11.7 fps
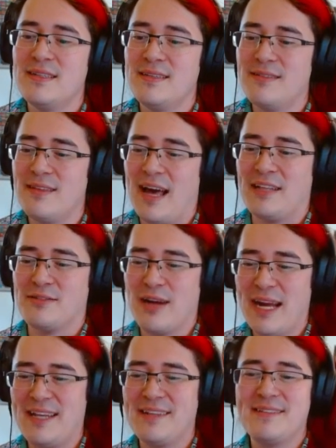That's
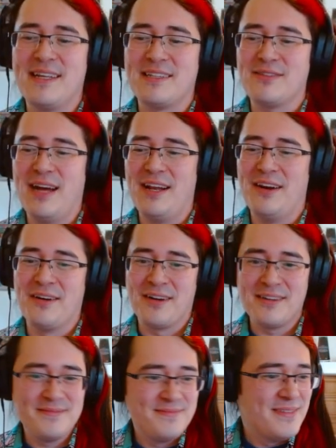right,
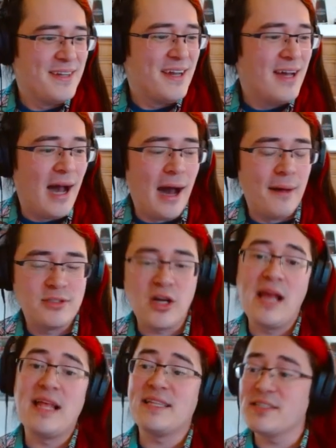Ogre. So
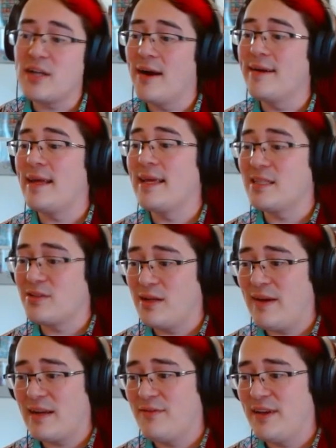I like this card. I like the threat of
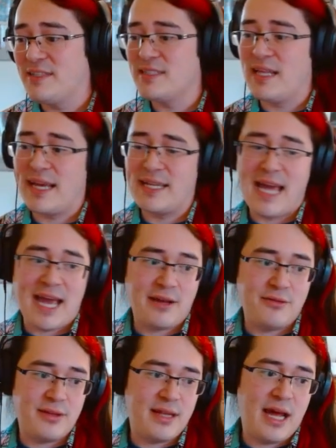activation. I like attacking
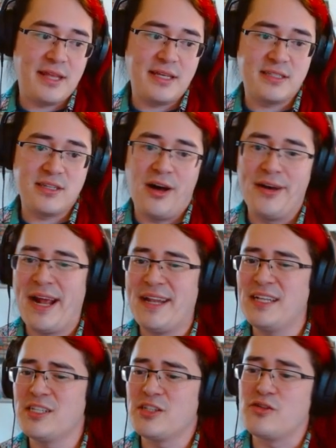with it. I think it's solid. I
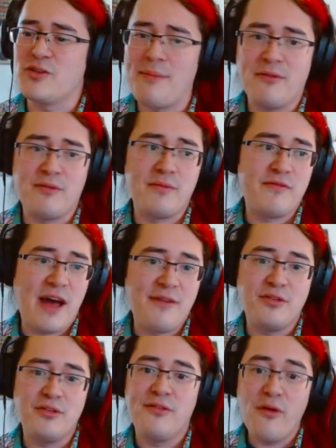did just drop it from a 5
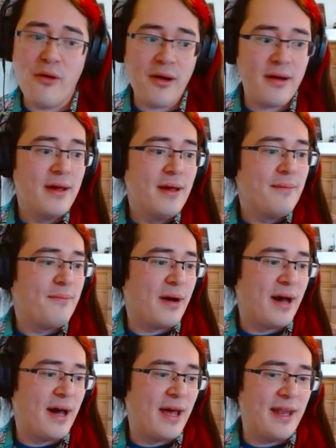to a 4,
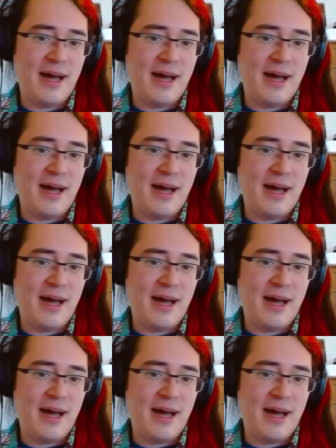but